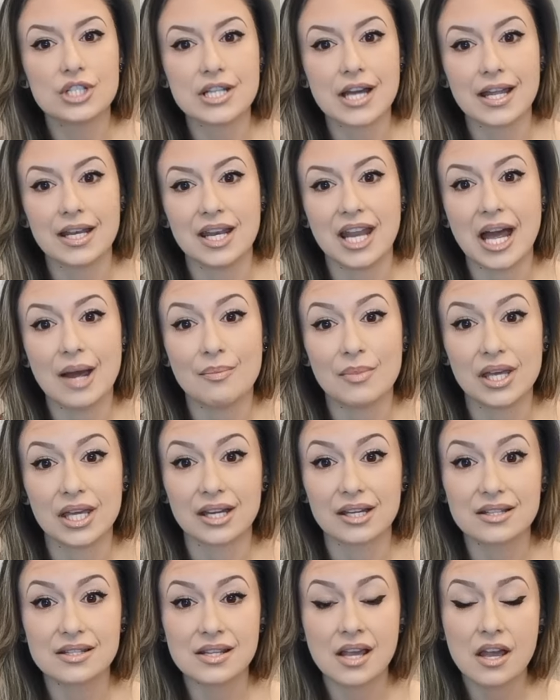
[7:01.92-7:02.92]

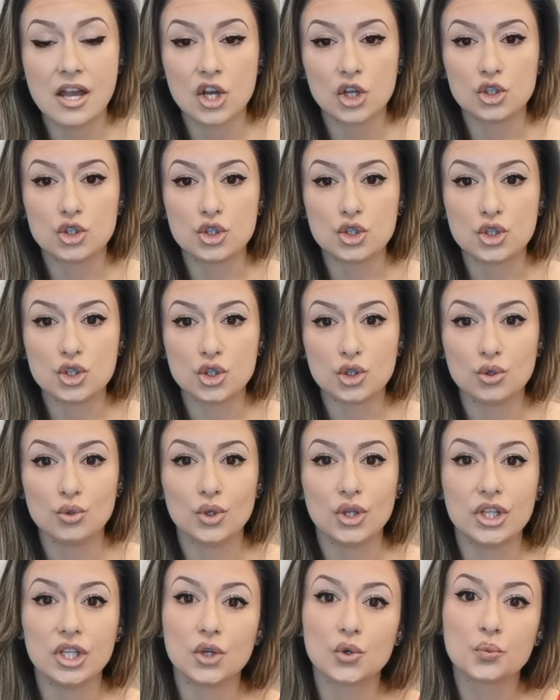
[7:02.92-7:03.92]
dynamics to
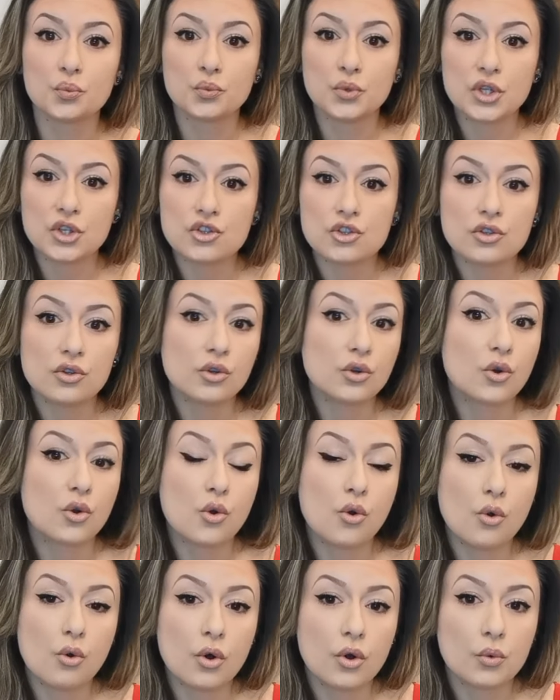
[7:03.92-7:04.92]
the original
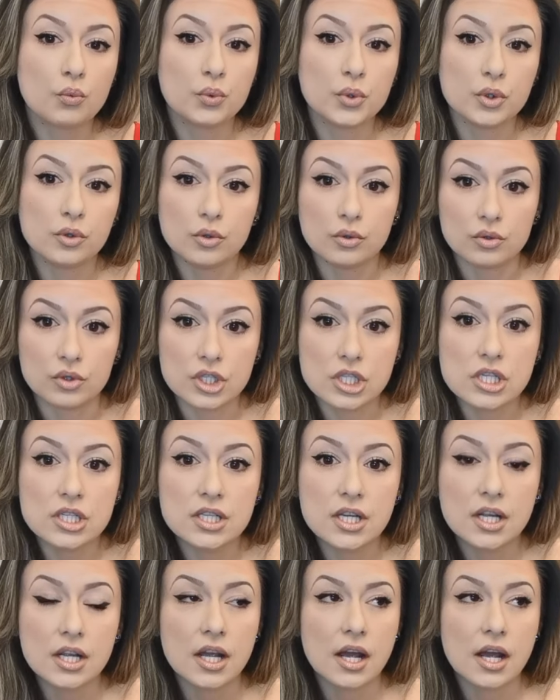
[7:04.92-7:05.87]
core wound